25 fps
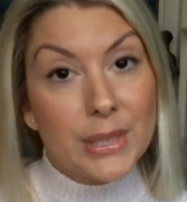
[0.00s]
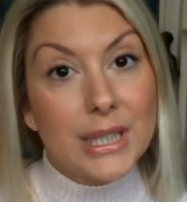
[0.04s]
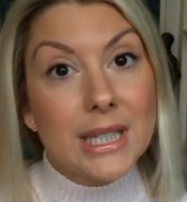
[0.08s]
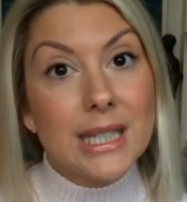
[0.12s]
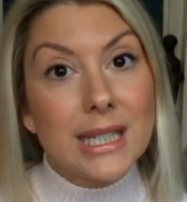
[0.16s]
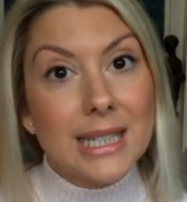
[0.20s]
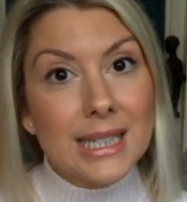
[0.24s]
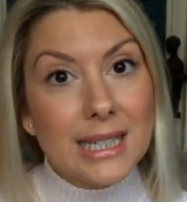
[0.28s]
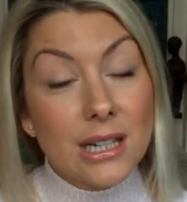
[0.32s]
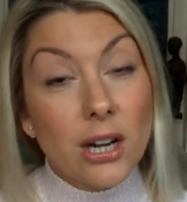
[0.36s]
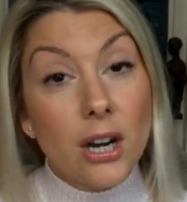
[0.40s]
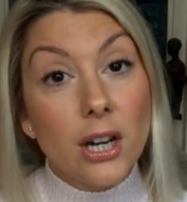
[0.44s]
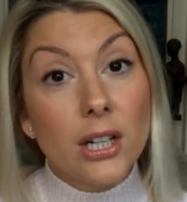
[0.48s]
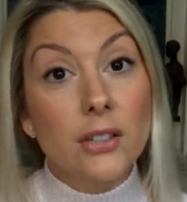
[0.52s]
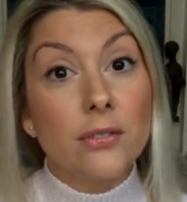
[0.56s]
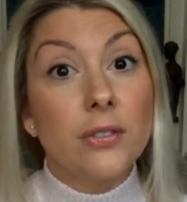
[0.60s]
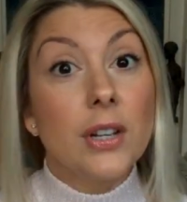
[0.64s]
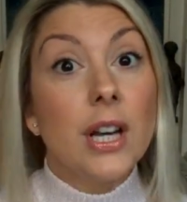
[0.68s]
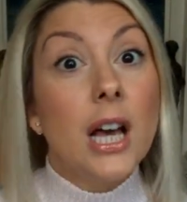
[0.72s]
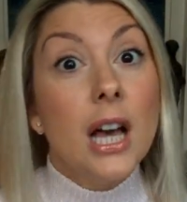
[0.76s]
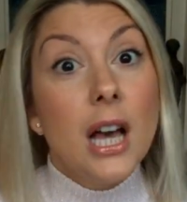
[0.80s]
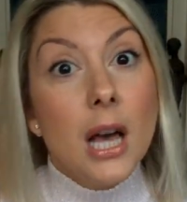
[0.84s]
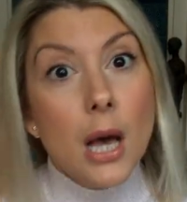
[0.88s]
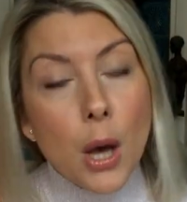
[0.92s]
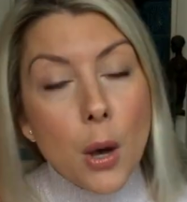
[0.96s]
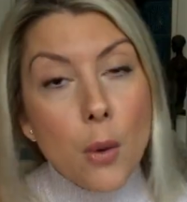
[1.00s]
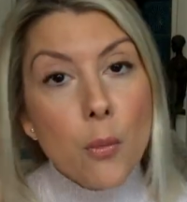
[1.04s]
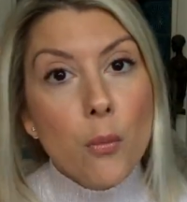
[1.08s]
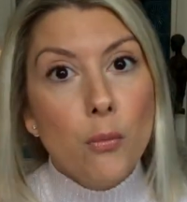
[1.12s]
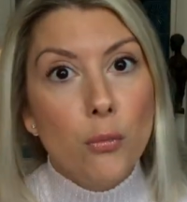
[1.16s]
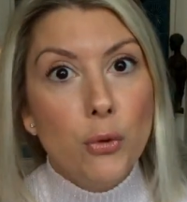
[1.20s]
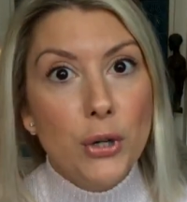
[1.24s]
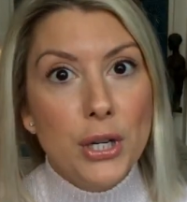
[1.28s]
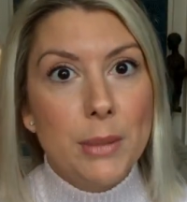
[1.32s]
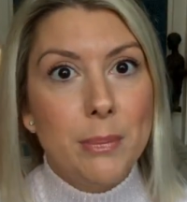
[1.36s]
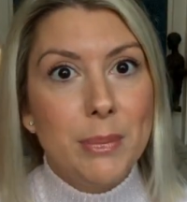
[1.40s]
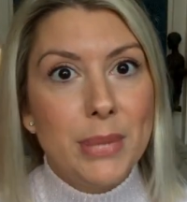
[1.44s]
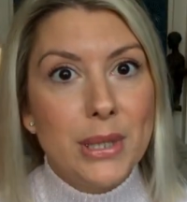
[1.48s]
because it kind of
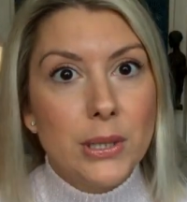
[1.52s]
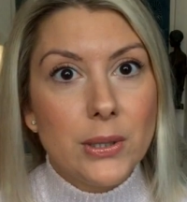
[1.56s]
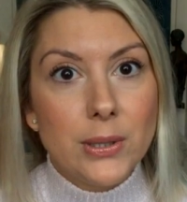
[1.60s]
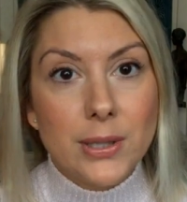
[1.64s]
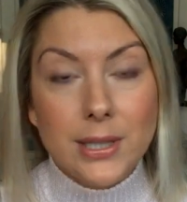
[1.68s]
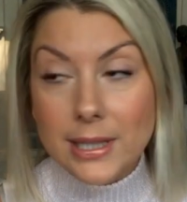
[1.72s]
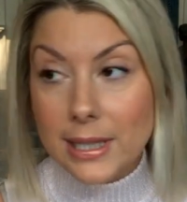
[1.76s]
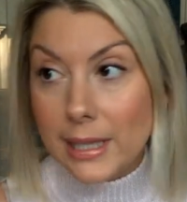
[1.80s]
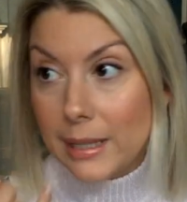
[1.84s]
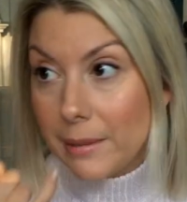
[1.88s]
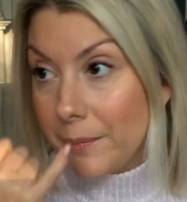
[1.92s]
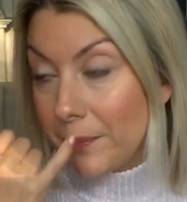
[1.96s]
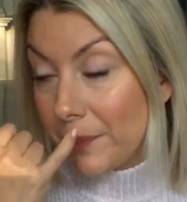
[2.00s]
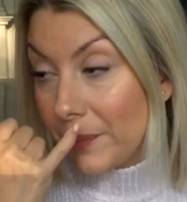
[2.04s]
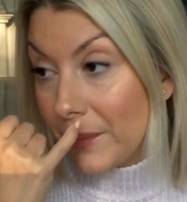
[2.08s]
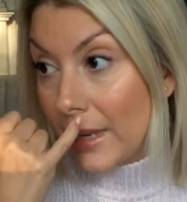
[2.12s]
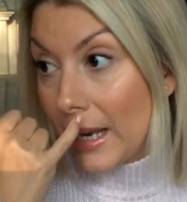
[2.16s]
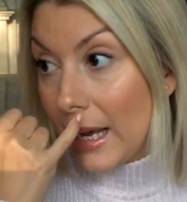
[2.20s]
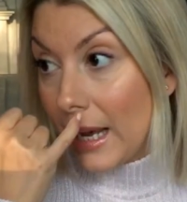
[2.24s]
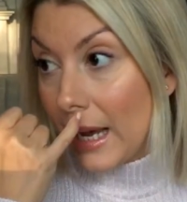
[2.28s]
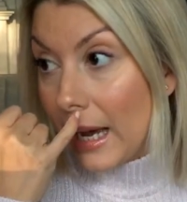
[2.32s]
rebuilds it.